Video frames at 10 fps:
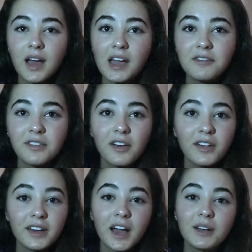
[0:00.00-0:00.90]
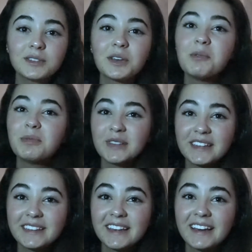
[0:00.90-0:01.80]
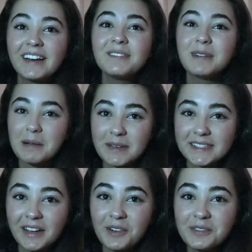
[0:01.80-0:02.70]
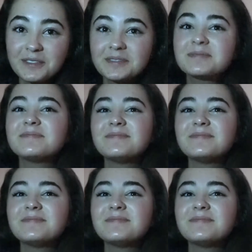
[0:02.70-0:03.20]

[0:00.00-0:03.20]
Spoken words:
I felt like I was completely by myself.